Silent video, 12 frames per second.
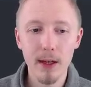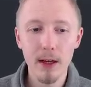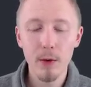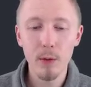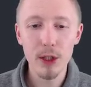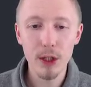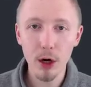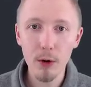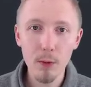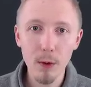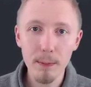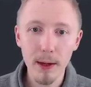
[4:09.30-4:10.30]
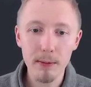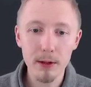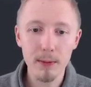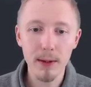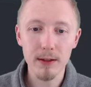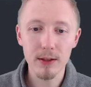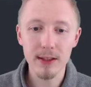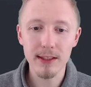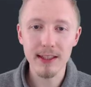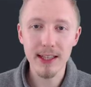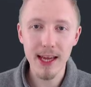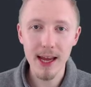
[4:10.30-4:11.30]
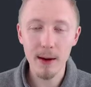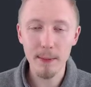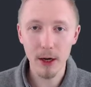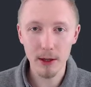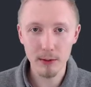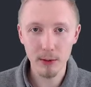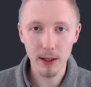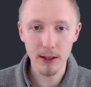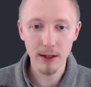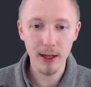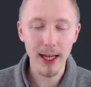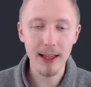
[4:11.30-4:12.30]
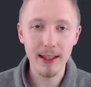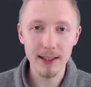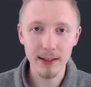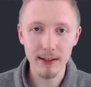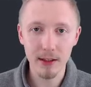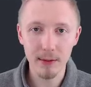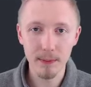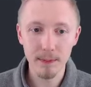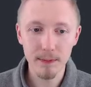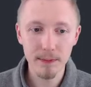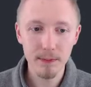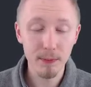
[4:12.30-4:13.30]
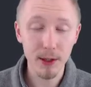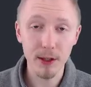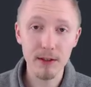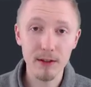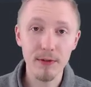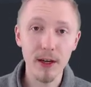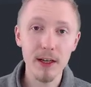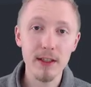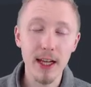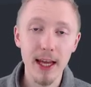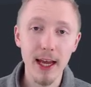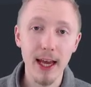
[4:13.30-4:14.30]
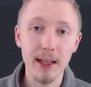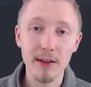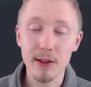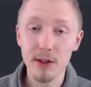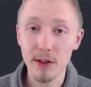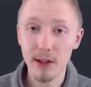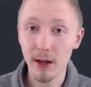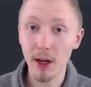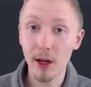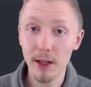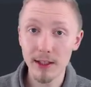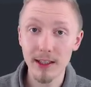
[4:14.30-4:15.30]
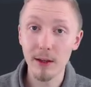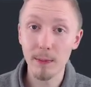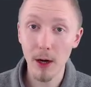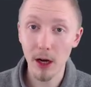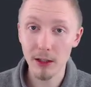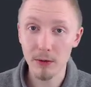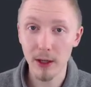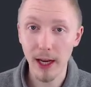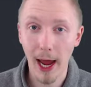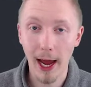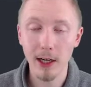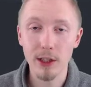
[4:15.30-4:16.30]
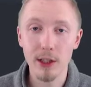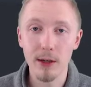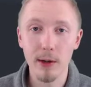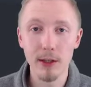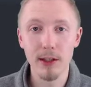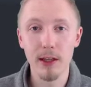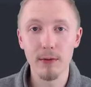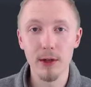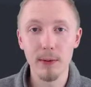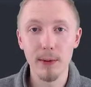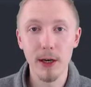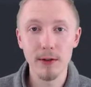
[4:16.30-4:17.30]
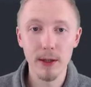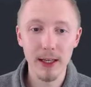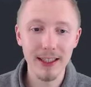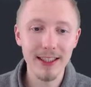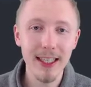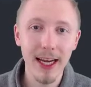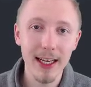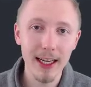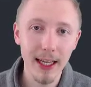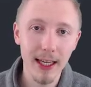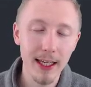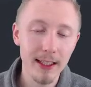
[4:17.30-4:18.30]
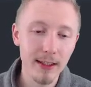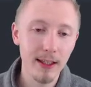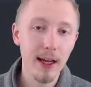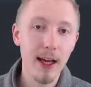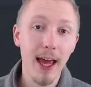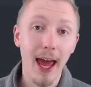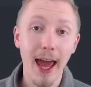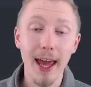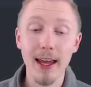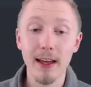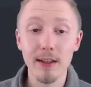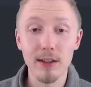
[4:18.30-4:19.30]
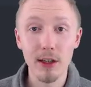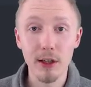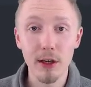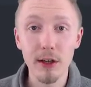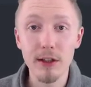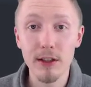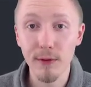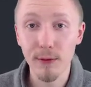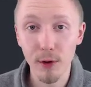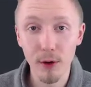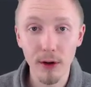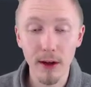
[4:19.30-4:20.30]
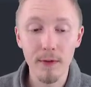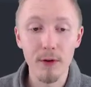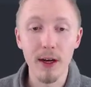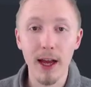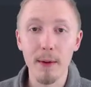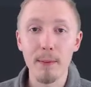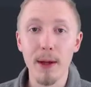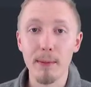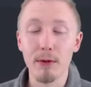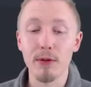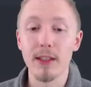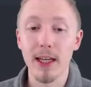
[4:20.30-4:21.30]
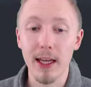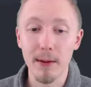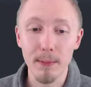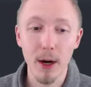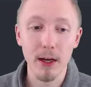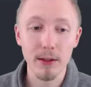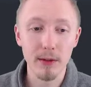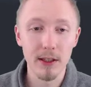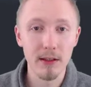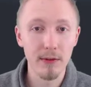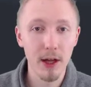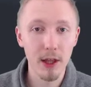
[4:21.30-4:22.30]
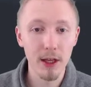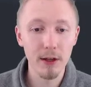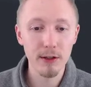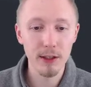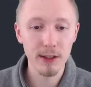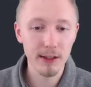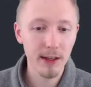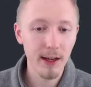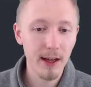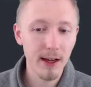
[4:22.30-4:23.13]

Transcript: We don't want people to be able to see a password in the system, because firstly, it's they'll only see the password hash, they won't see the real password. And secondly, it's a security flaw if you let people see passwords of other users.